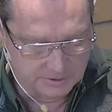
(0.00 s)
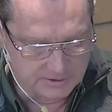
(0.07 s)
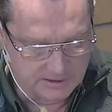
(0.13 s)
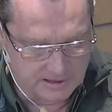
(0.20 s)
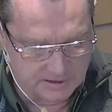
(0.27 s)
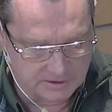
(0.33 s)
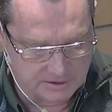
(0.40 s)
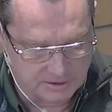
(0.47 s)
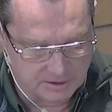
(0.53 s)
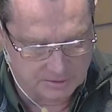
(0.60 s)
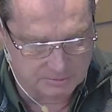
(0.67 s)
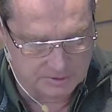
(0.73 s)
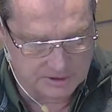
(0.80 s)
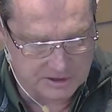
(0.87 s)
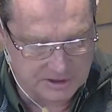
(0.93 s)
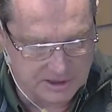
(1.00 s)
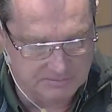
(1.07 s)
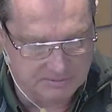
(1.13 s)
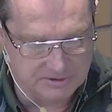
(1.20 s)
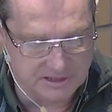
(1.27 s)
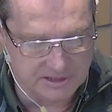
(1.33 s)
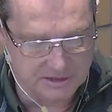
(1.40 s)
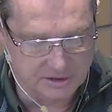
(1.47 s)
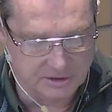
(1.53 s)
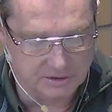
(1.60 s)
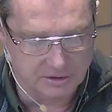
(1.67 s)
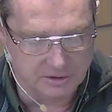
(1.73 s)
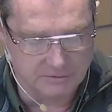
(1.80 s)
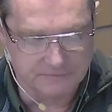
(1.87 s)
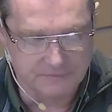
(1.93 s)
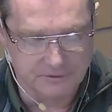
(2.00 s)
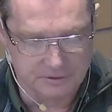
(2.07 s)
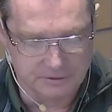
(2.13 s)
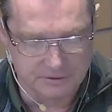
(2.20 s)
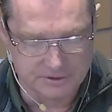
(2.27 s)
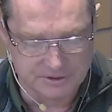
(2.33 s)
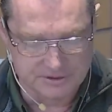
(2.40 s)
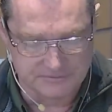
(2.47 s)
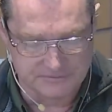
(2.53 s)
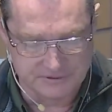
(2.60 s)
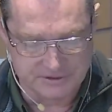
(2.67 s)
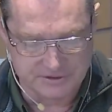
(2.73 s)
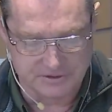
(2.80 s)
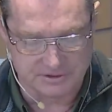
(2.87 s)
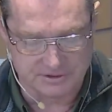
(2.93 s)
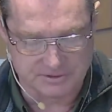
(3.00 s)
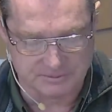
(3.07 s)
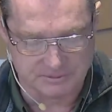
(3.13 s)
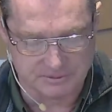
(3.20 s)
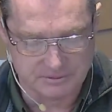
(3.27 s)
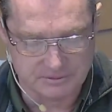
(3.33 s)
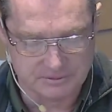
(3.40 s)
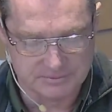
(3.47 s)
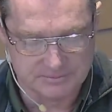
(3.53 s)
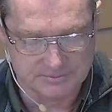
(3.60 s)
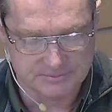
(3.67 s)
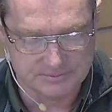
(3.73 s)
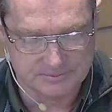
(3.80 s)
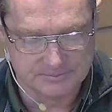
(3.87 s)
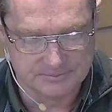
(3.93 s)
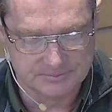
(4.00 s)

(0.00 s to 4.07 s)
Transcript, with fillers: Our Lord and our God, we keep thanking you for the goodness of this gospel.